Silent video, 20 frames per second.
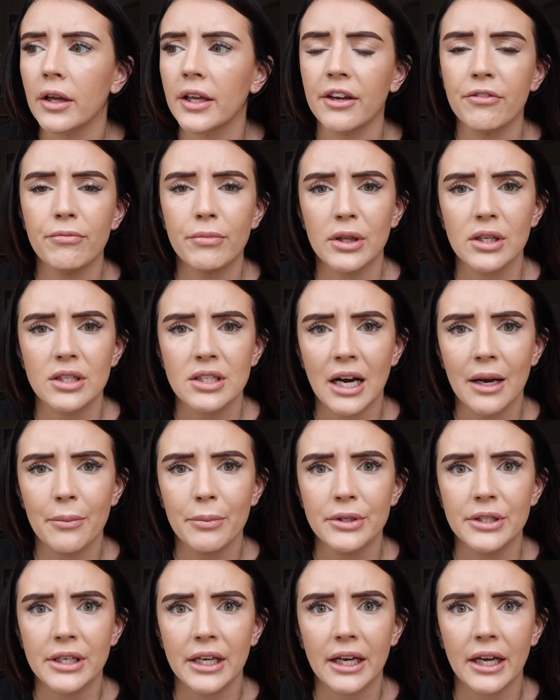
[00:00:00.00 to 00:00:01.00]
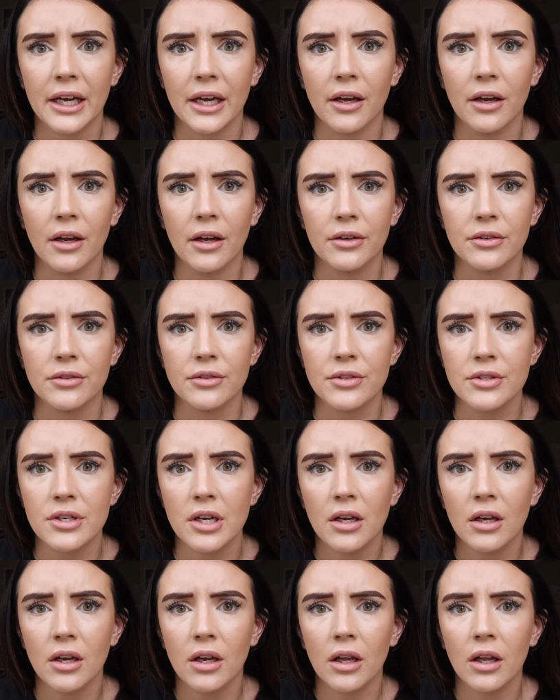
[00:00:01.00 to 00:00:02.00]
give me the time of day and
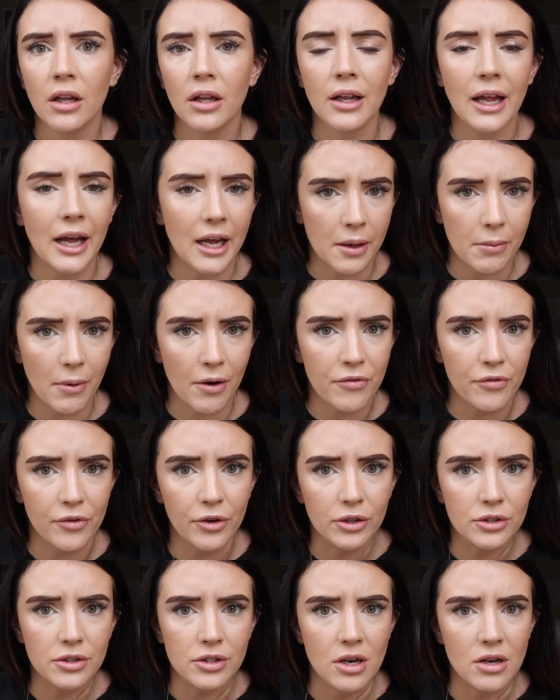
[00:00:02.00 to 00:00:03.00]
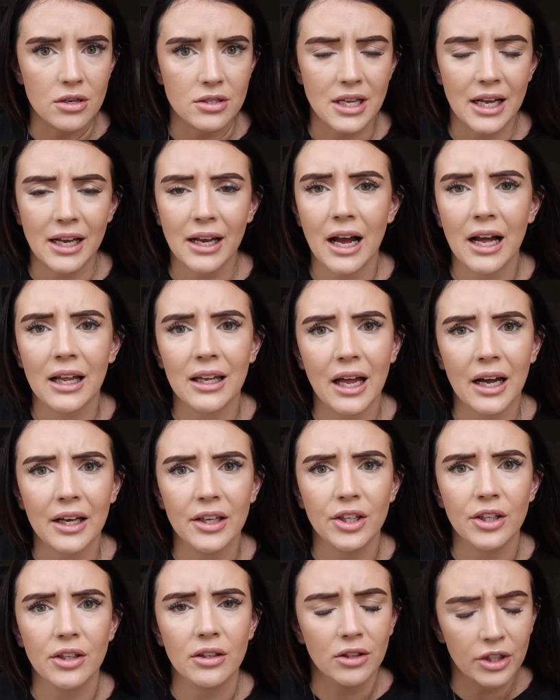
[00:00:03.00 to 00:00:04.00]
like my photos like I
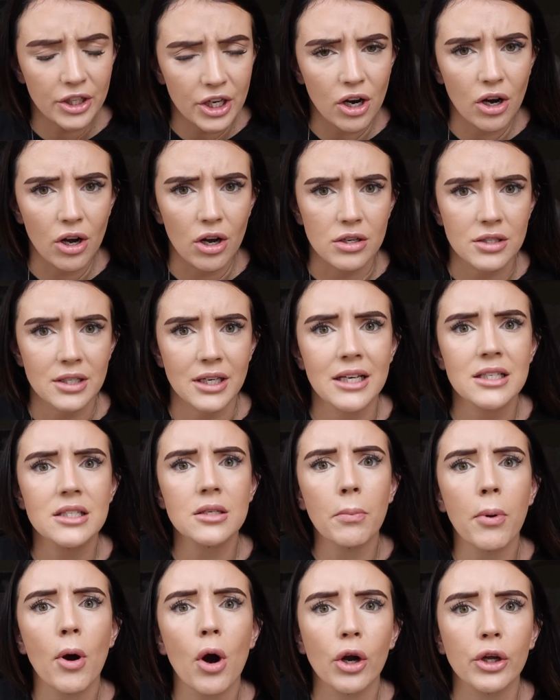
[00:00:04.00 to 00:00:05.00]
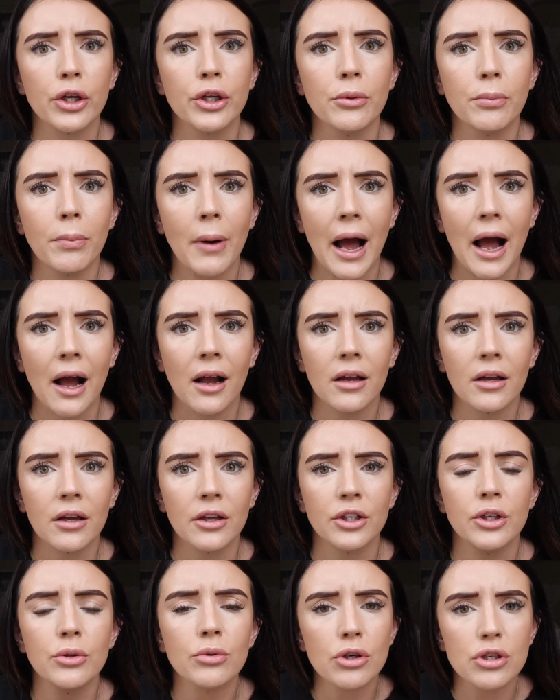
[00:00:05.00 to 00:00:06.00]
like yours, and I support you back
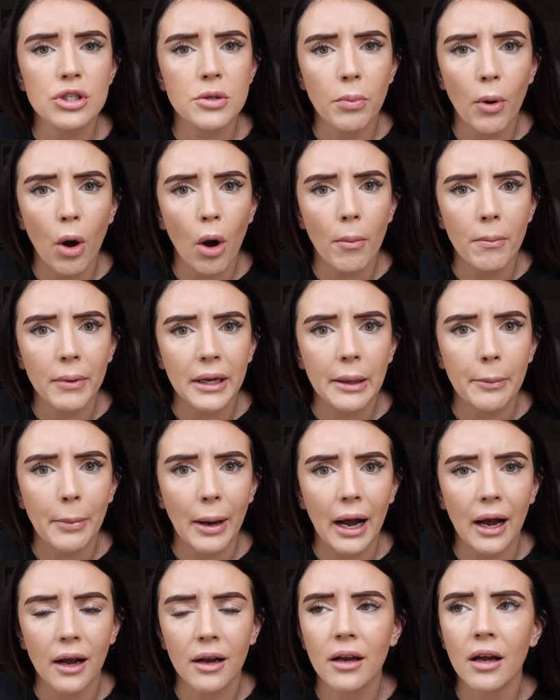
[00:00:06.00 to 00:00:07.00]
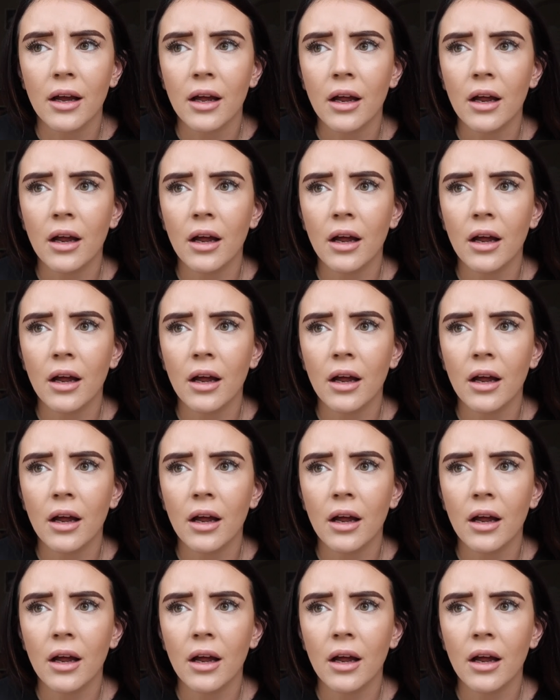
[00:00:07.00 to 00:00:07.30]
and you don't support me back.